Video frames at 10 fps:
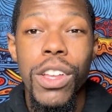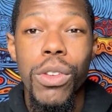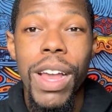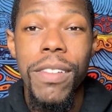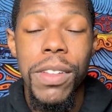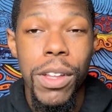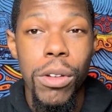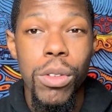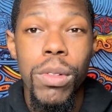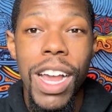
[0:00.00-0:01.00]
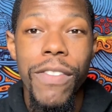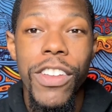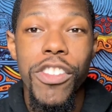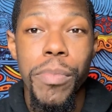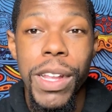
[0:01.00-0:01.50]
you have to go through life
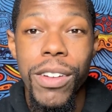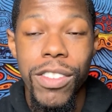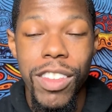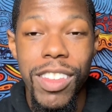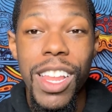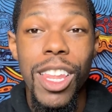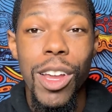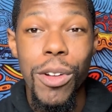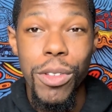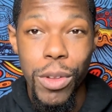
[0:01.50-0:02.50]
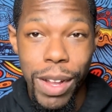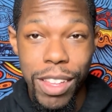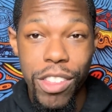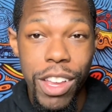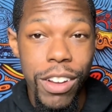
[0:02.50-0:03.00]
experiences and learn throughout
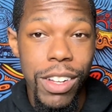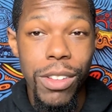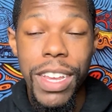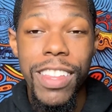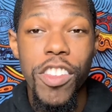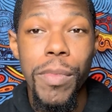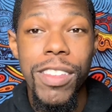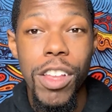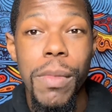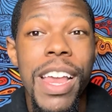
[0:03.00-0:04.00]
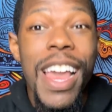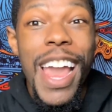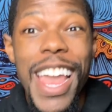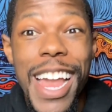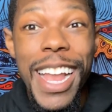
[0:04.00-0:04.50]
the journey. You can't just be some,
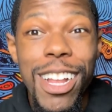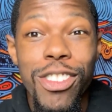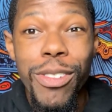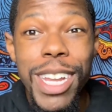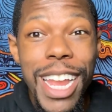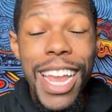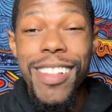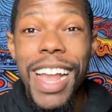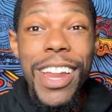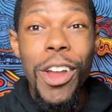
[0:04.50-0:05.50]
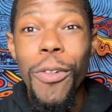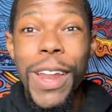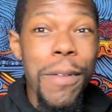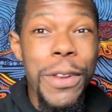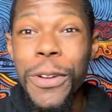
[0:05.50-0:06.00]
hey, I got straight A's, I know what I'm